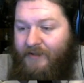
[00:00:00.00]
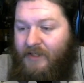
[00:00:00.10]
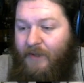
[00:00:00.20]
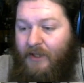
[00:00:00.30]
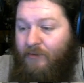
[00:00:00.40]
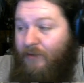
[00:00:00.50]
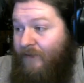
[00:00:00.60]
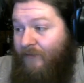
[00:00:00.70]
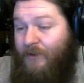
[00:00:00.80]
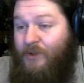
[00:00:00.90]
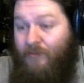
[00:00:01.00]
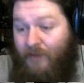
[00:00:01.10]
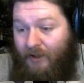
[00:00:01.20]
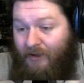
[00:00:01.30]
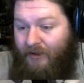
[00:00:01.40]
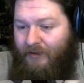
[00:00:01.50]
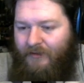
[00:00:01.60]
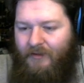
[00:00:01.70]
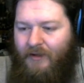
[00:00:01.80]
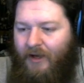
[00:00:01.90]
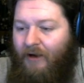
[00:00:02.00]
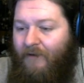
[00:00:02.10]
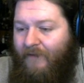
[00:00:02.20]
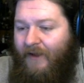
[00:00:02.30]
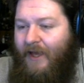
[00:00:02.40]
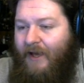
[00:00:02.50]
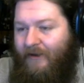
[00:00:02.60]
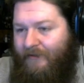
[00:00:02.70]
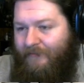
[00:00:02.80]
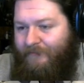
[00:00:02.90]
Speed 3, of course, really good. Alpha Hannah.